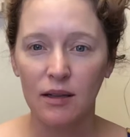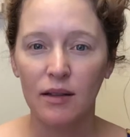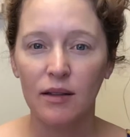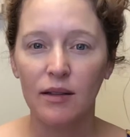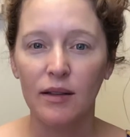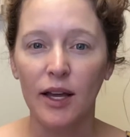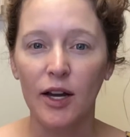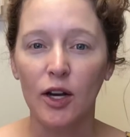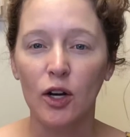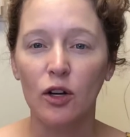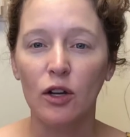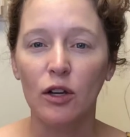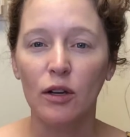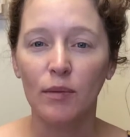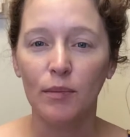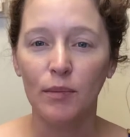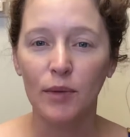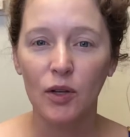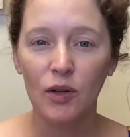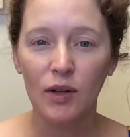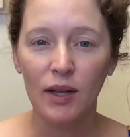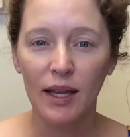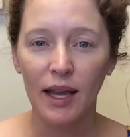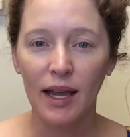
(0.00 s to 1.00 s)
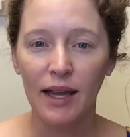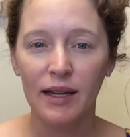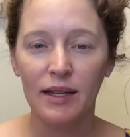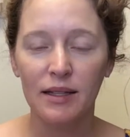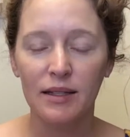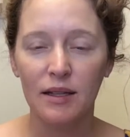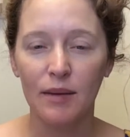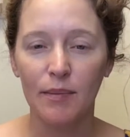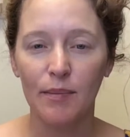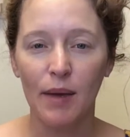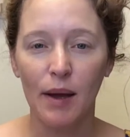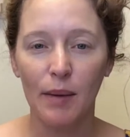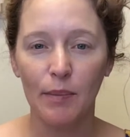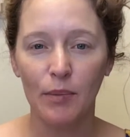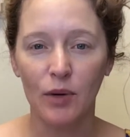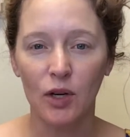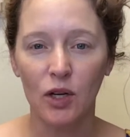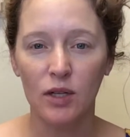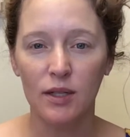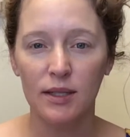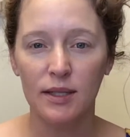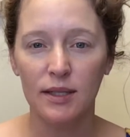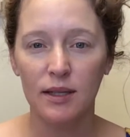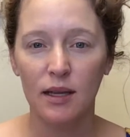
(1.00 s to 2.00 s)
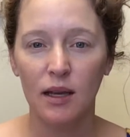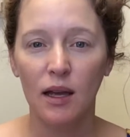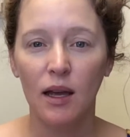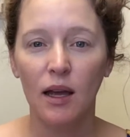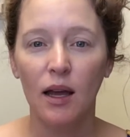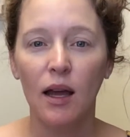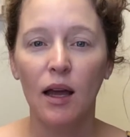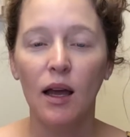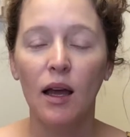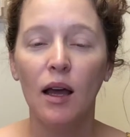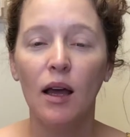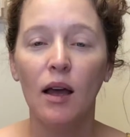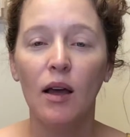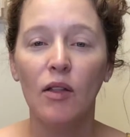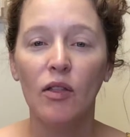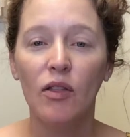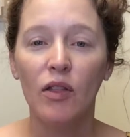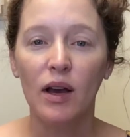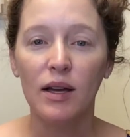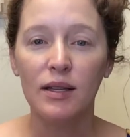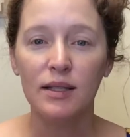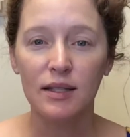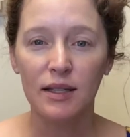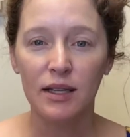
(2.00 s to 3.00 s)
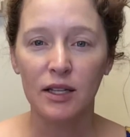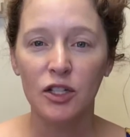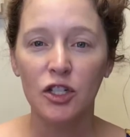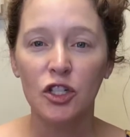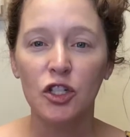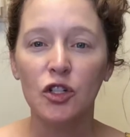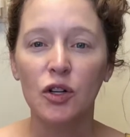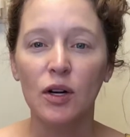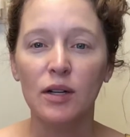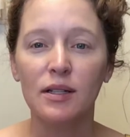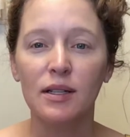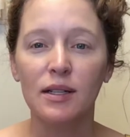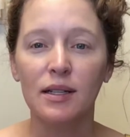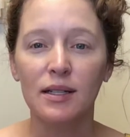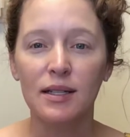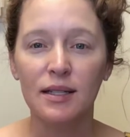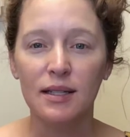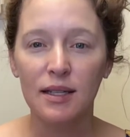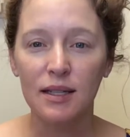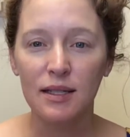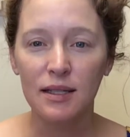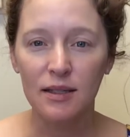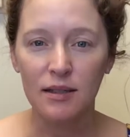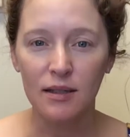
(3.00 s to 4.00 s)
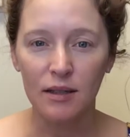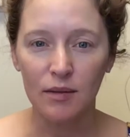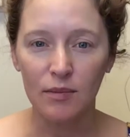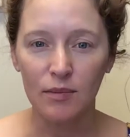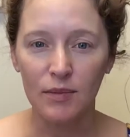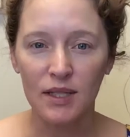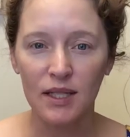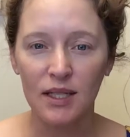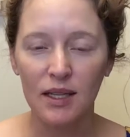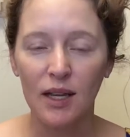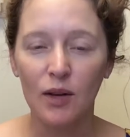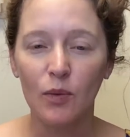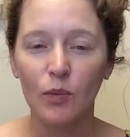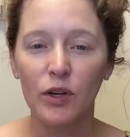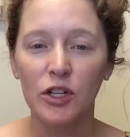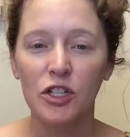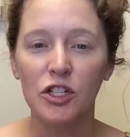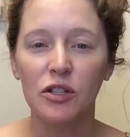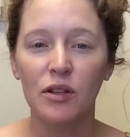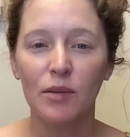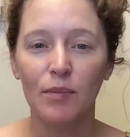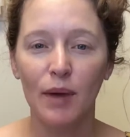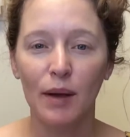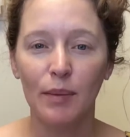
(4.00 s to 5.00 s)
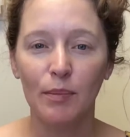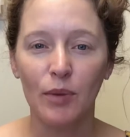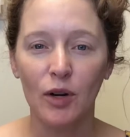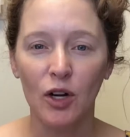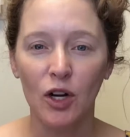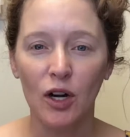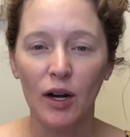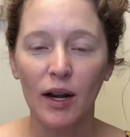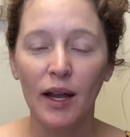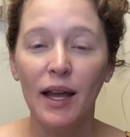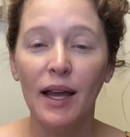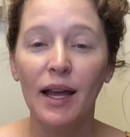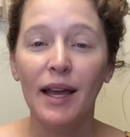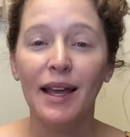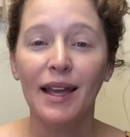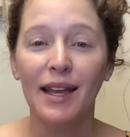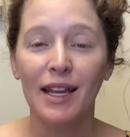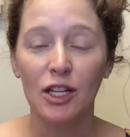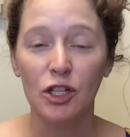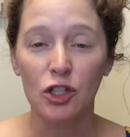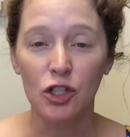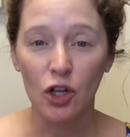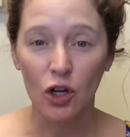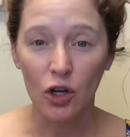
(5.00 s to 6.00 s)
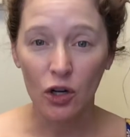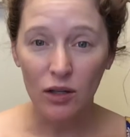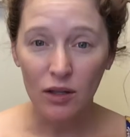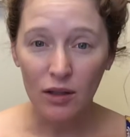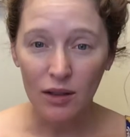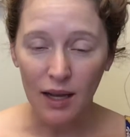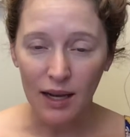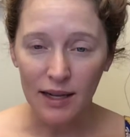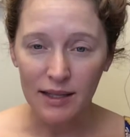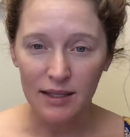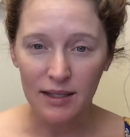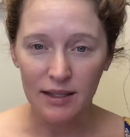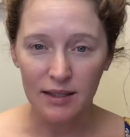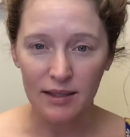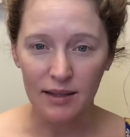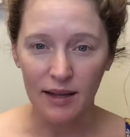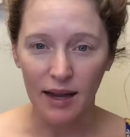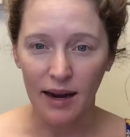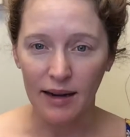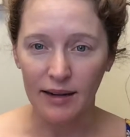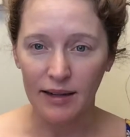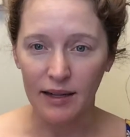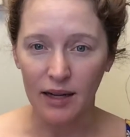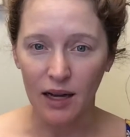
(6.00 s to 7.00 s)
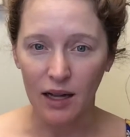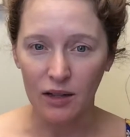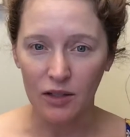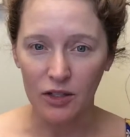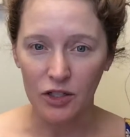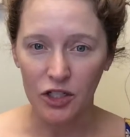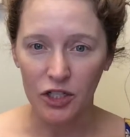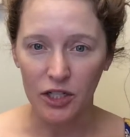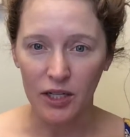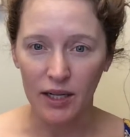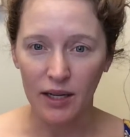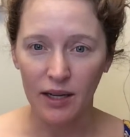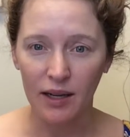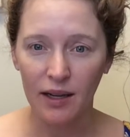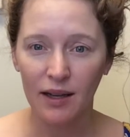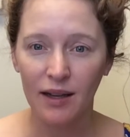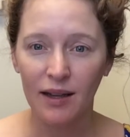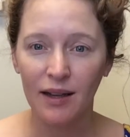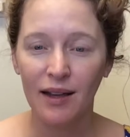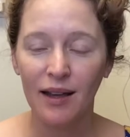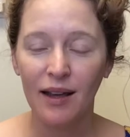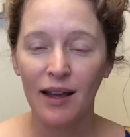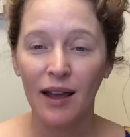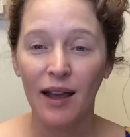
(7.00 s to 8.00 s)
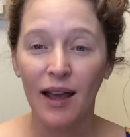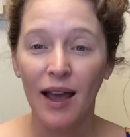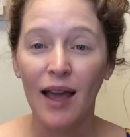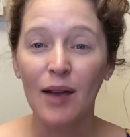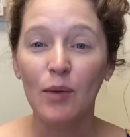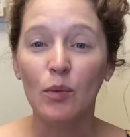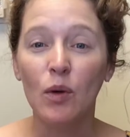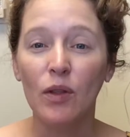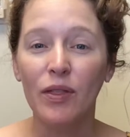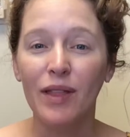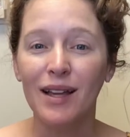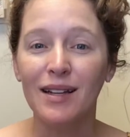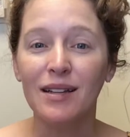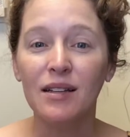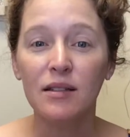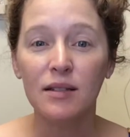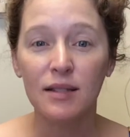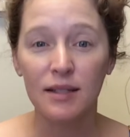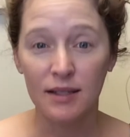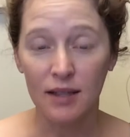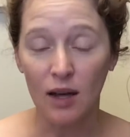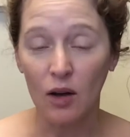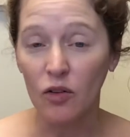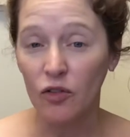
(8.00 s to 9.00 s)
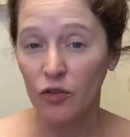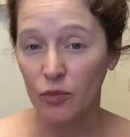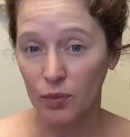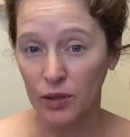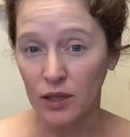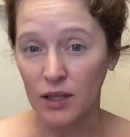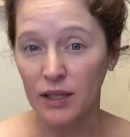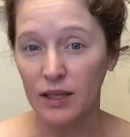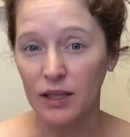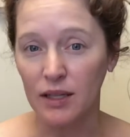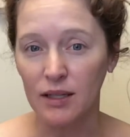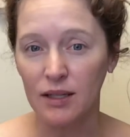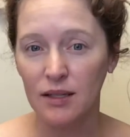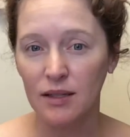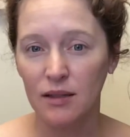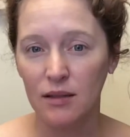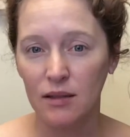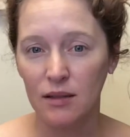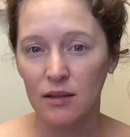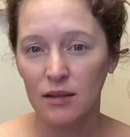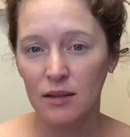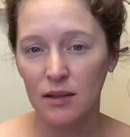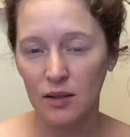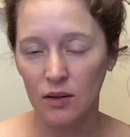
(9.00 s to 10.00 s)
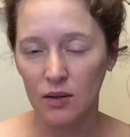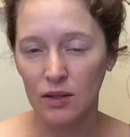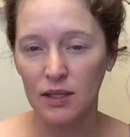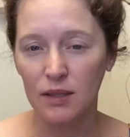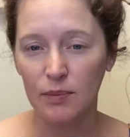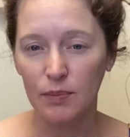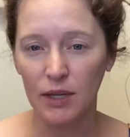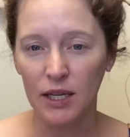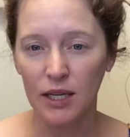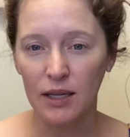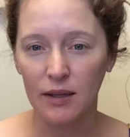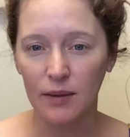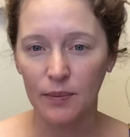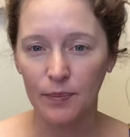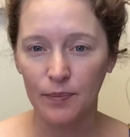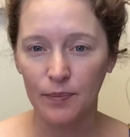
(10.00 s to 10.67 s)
that are communicated to members, thus constructing systems in which the member internalizes the ideology and will then self-police, so to speak.